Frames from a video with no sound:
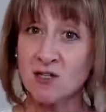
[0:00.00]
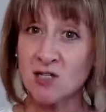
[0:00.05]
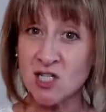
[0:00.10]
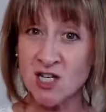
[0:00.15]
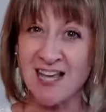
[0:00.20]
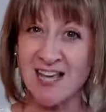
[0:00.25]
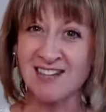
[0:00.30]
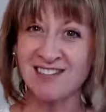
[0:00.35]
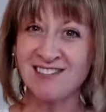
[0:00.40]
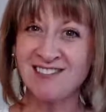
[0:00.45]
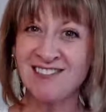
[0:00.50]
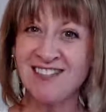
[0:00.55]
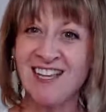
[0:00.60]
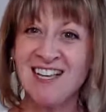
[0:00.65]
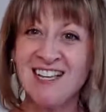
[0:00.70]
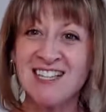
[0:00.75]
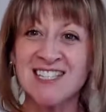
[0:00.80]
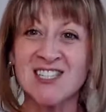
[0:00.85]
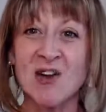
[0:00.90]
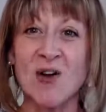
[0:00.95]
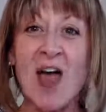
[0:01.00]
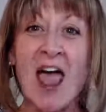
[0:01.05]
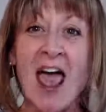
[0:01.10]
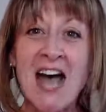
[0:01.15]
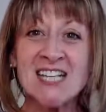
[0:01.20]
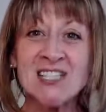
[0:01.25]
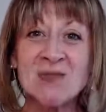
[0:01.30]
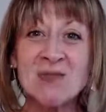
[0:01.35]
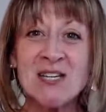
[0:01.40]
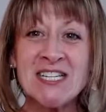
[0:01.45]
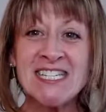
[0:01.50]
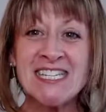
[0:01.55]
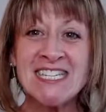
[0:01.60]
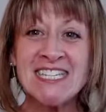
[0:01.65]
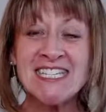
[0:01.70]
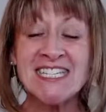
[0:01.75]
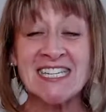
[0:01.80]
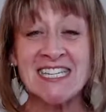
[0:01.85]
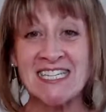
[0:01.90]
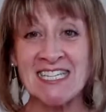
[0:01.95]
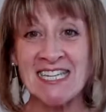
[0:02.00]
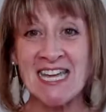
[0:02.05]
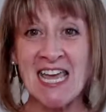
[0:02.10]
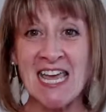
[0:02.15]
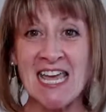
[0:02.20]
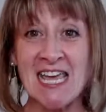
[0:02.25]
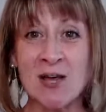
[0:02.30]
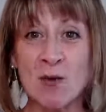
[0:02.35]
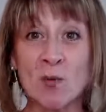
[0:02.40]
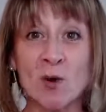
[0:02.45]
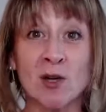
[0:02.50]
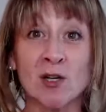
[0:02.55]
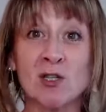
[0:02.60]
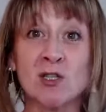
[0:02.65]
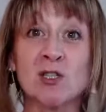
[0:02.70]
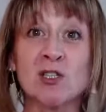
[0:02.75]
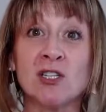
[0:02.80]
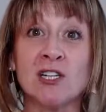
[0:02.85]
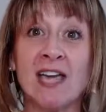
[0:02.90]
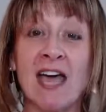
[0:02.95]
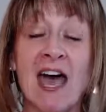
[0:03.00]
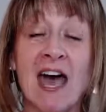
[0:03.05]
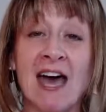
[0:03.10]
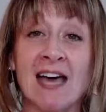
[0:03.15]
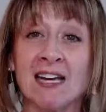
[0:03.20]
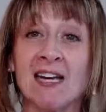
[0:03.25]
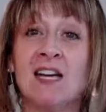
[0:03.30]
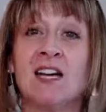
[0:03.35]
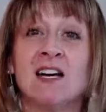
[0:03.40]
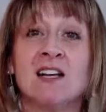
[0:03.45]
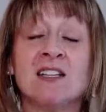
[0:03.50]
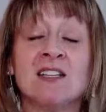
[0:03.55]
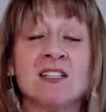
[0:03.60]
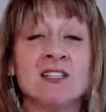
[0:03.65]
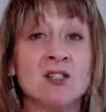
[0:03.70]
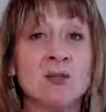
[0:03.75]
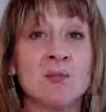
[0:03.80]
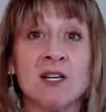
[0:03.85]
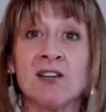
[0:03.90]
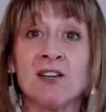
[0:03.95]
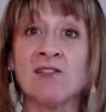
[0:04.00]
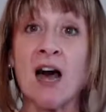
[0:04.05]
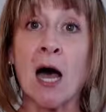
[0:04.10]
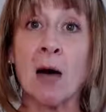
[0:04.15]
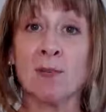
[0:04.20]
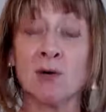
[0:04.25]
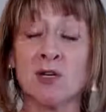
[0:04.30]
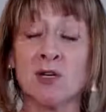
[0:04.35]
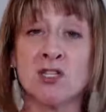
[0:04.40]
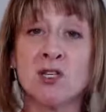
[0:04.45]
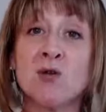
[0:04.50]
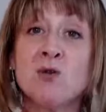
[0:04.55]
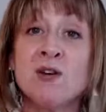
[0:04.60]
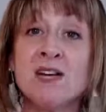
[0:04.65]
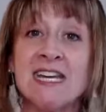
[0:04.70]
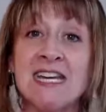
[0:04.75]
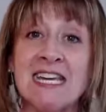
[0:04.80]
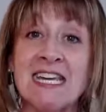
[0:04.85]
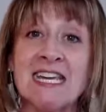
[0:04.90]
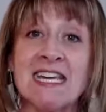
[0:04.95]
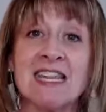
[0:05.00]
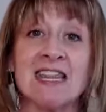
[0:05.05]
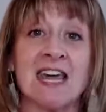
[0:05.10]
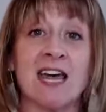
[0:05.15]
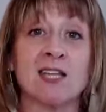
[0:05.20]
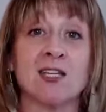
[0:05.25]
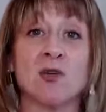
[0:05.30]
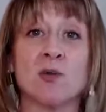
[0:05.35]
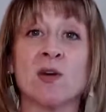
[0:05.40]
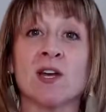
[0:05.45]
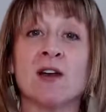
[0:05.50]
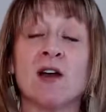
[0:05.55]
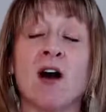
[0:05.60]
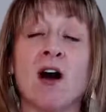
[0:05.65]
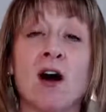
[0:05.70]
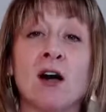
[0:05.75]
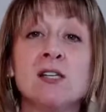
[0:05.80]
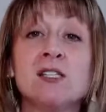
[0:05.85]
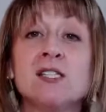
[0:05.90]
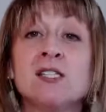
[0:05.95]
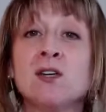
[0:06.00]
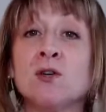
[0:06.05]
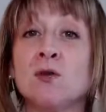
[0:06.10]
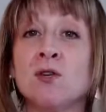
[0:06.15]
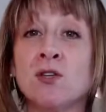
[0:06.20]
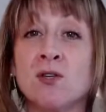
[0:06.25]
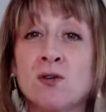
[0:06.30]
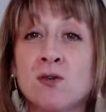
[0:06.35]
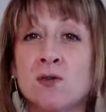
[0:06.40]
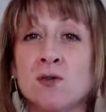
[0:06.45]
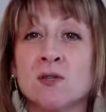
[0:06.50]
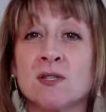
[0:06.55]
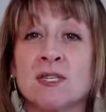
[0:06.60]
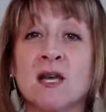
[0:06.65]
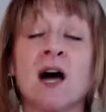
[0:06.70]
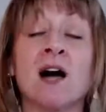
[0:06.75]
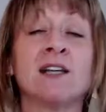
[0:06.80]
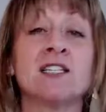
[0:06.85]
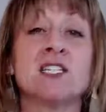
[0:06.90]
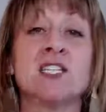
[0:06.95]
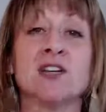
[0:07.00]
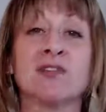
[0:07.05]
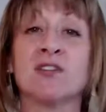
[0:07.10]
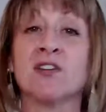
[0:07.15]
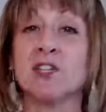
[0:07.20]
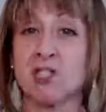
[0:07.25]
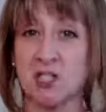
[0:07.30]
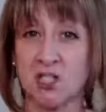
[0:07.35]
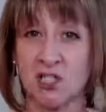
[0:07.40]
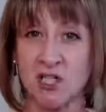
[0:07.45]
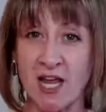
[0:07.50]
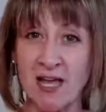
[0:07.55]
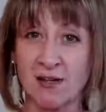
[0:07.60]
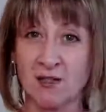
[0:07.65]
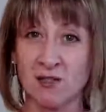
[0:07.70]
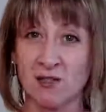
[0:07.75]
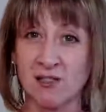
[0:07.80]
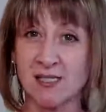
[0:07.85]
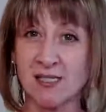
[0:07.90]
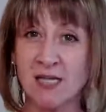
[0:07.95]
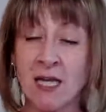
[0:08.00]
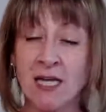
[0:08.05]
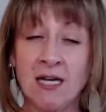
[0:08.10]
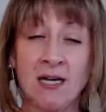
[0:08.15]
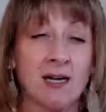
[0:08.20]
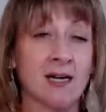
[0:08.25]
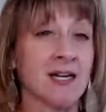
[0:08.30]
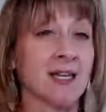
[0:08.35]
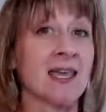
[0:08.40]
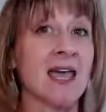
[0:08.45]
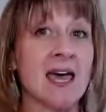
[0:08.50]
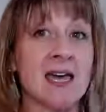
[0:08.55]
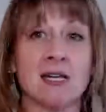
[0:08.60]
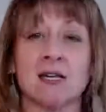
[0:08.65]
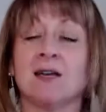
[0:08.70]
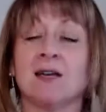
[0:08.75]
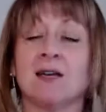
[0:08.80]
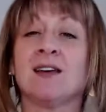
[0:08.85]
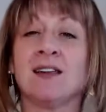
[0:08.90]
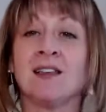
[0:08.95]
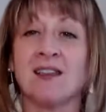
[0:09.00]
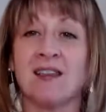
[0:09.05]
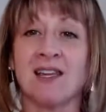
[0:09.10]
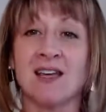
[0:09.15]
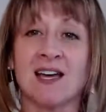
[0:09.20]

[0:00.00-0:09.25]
channel. So as we did today, we're going to look at a little bit of opportunity that you can also use on different channels. Again, the